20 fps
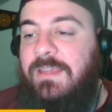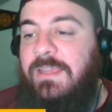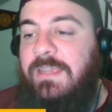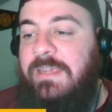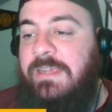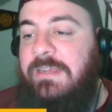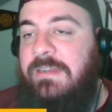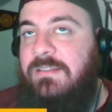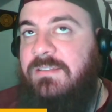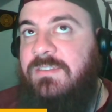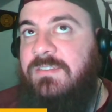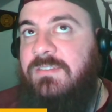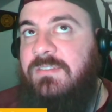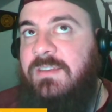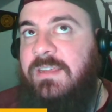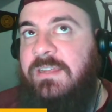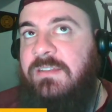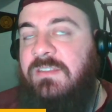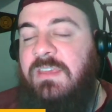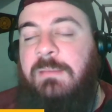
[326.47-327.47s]

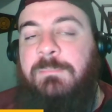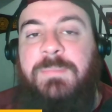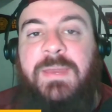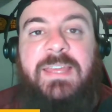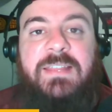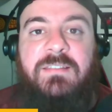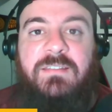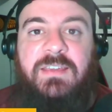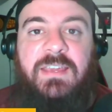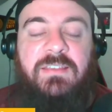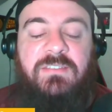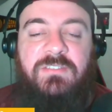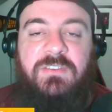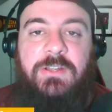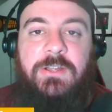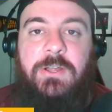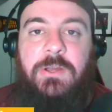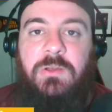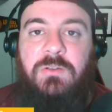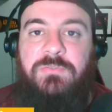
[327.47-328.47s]
a best-case
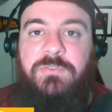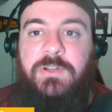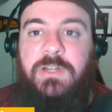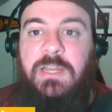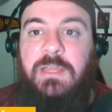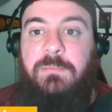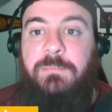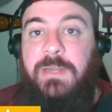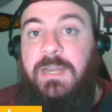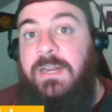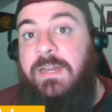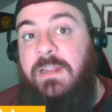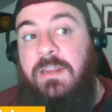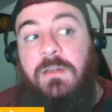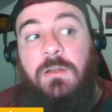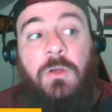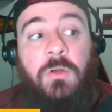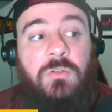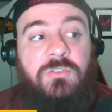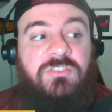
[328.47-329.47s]
scenario for him, and I
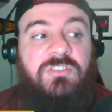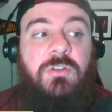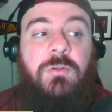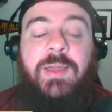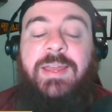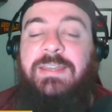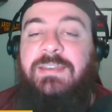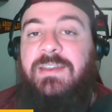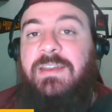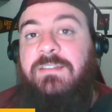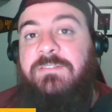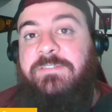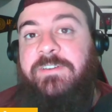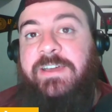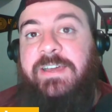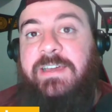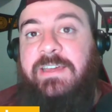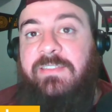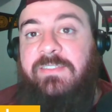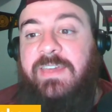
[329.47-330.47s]
can also
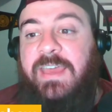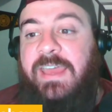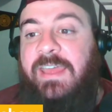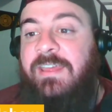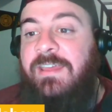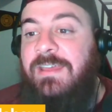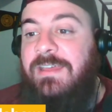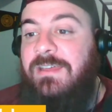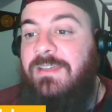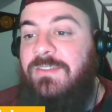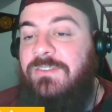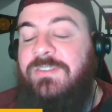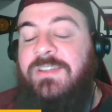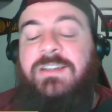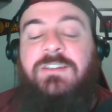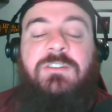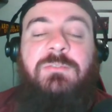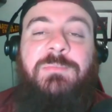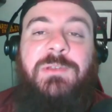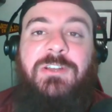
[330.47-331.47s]
identify that
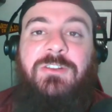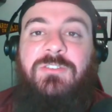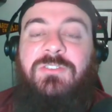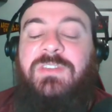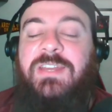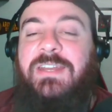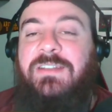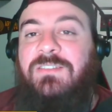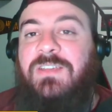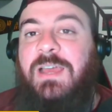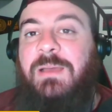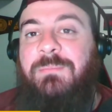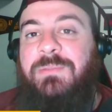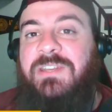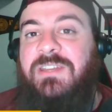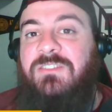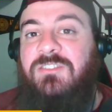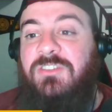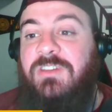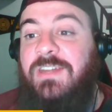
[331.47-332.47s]
Sacramento State's
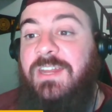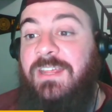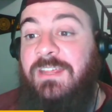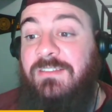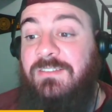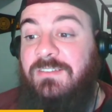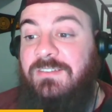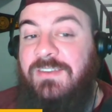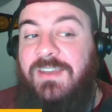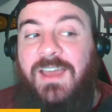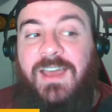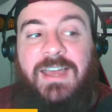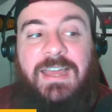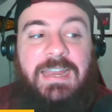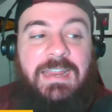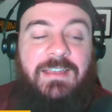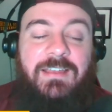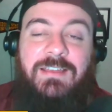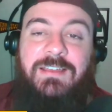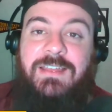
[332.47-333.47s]
competition is
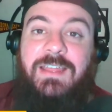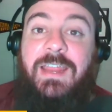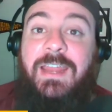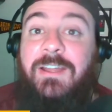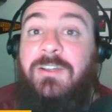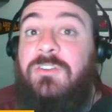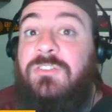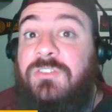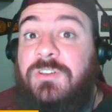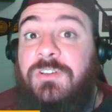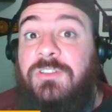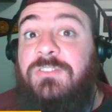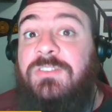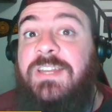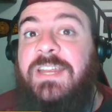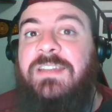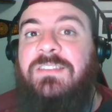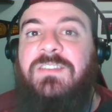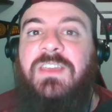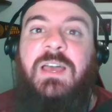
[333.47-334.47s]
not Arizona
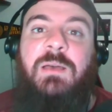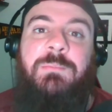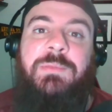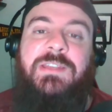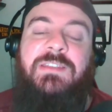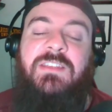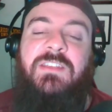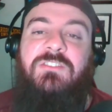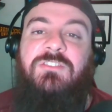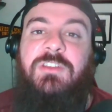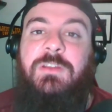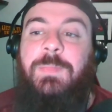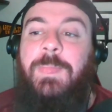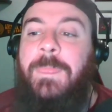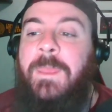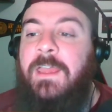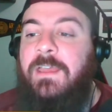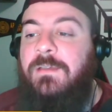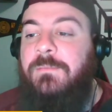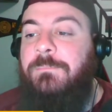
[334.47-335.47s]
State's competition,
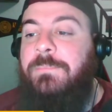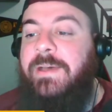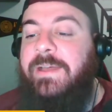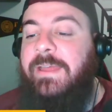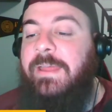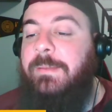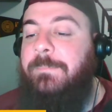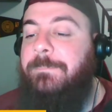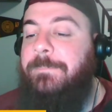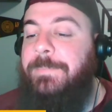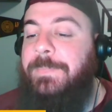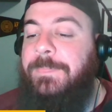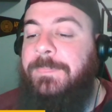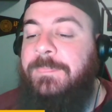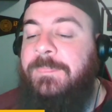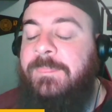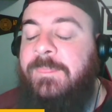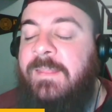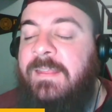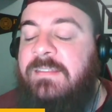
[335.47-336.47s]
but
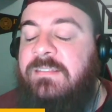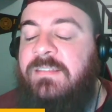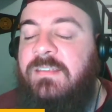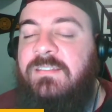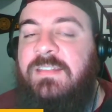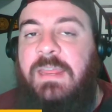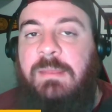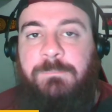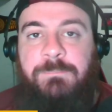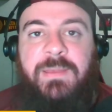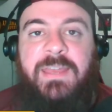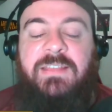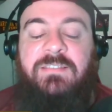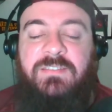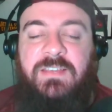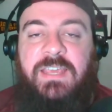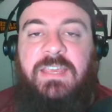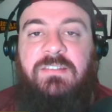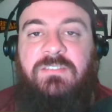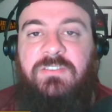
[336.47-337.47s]
this is a
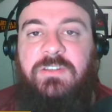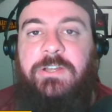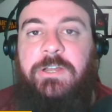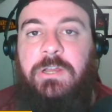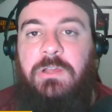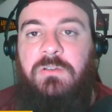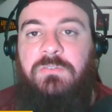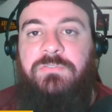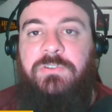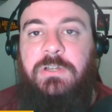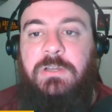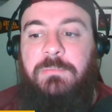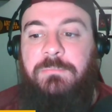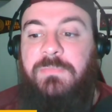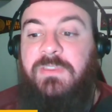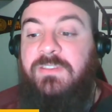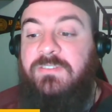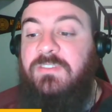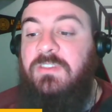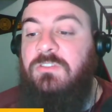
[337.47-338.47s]
best-case scenario for him.
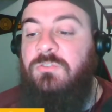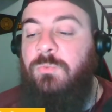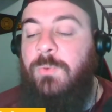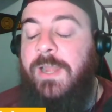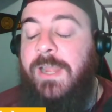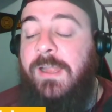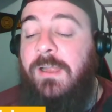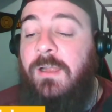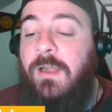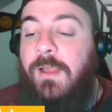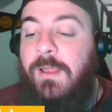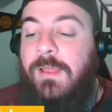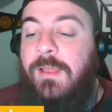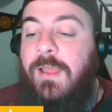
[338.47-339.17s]
This is where